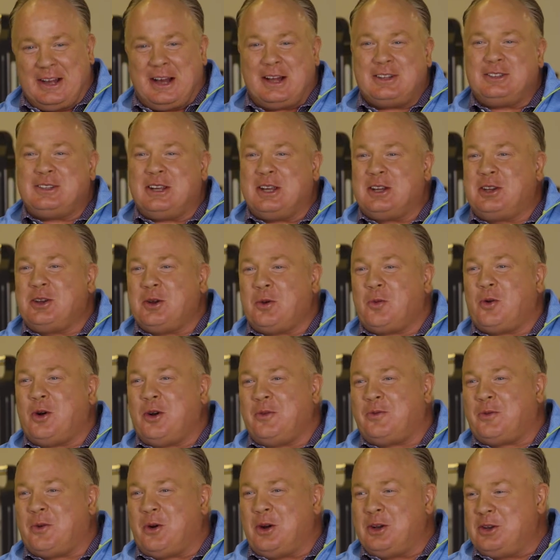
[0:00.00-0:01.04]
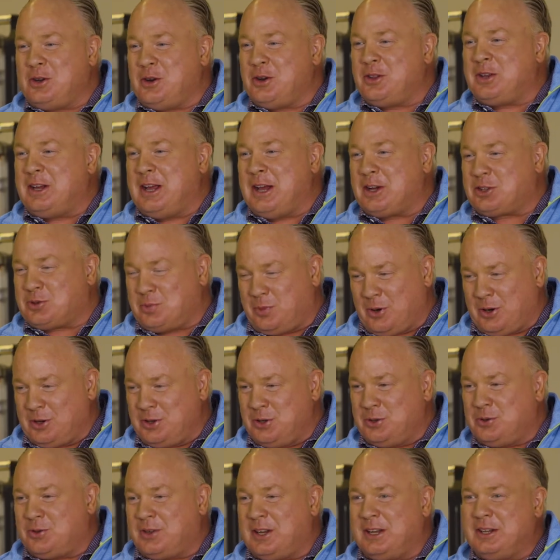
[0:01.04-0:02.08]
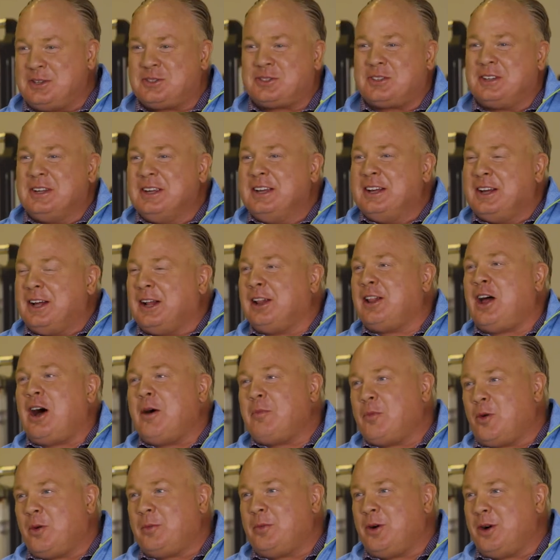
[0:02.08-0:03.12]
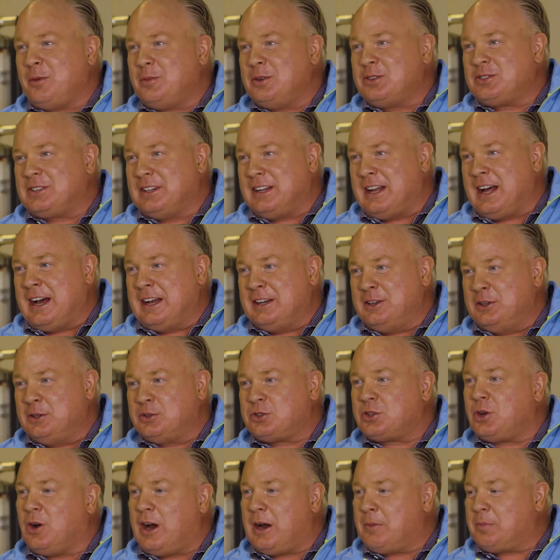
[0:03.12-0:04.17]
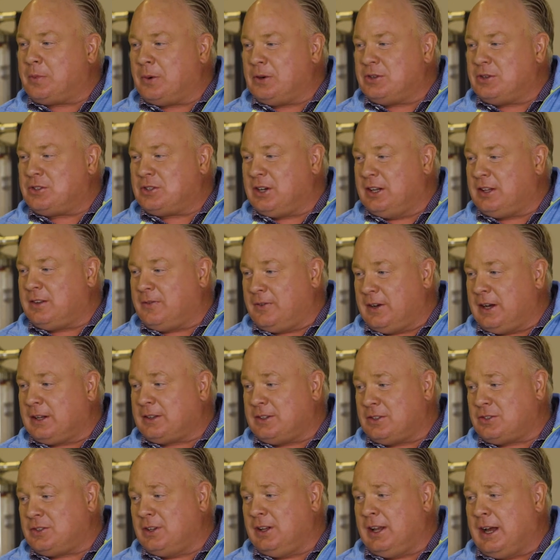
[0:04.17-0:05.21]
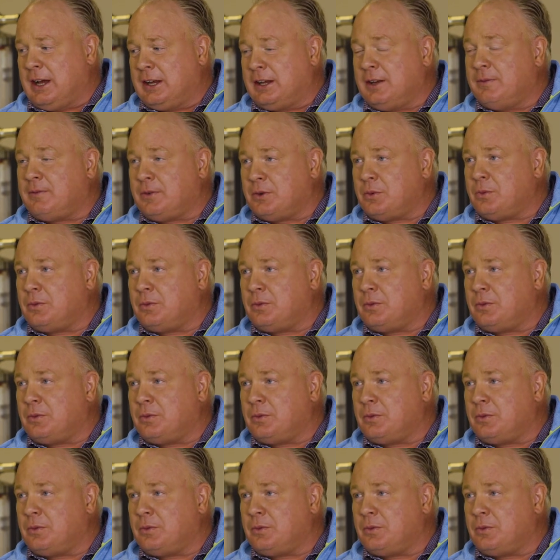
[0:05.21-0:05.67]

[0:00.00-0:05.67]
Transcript: I take your word for it. You're the expert. You taste a lot more bourbons than I do, so I appreciate the fact that you like it.